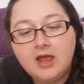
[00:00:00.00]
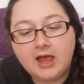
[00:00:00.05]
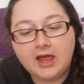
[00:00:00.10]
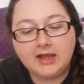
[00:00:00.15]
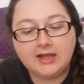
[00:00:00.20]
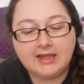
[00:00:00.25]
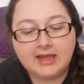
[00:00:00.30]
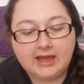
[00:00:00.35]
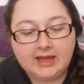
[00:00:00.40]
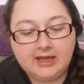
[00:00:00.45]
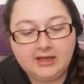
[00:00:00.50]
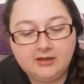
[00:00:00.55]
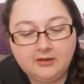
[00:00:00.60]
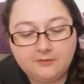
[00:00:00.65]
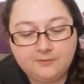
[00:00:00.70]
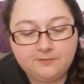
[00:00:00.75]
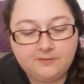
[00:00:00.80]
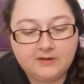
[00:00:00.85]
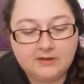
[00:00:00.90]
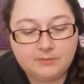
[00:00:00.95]
Again,
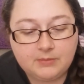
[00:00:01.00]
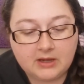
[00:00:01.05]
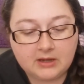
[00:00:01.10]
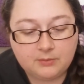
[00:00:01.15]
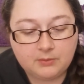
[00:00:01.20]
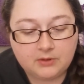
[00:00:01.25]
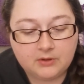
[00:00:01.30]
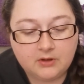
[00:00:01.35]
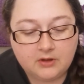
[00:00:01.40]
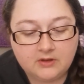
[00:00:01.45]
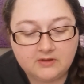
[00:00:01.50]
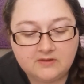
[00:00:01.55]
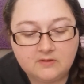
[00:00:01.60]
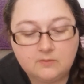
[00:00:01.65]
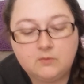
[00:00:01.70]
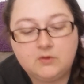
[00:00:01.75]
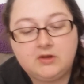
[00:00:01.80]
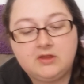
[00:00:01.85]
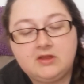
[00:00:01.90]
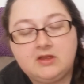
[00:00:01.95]
feedback, because in
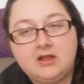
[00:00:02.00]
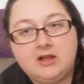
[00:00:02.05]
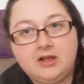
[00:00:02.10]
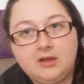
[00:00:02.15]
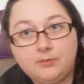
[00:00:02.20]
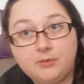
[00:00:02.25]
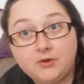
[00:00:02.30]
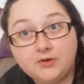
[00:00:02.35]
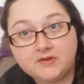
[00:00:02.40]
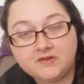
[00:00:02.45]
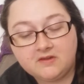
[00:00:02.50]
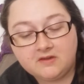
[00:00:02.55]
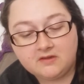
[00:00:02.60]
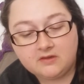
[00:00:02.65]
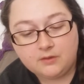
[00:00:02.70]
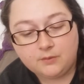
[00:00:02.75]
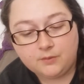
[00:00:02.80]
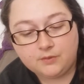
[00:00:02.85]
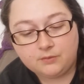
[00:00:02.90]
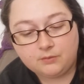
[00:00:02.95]
one of the earlier boxes
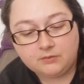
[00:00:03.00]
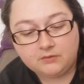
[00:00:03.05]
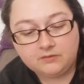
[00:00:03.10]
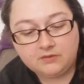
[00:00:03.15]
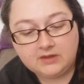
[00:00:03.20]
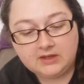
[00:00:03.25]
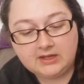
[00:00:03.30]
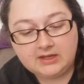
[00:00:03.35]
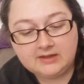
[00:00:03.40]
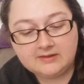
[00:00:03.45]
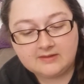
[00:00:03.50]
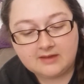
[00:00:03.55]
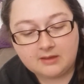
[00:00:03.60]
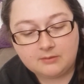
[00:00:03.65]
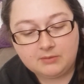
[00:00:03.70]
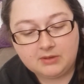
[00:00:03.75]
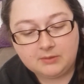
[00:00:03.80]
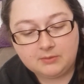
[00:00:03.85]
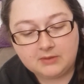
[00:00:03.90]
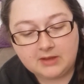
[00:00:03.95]
there was one of these and
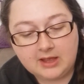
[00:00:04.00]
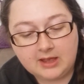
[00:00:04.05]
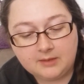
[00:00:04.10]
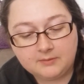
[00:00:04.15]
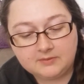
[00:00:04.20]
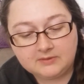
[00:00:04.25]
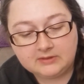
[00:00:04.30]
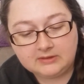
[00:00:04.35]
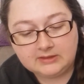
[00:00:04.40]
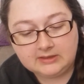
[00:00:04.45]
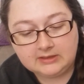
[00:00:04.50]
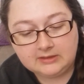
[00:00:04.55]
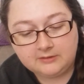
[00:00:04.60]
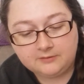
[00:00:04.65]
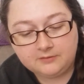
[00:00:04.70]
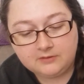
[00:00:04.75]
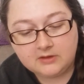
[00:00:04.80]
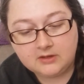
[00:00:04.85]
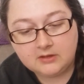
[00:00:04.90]
people absolutely loved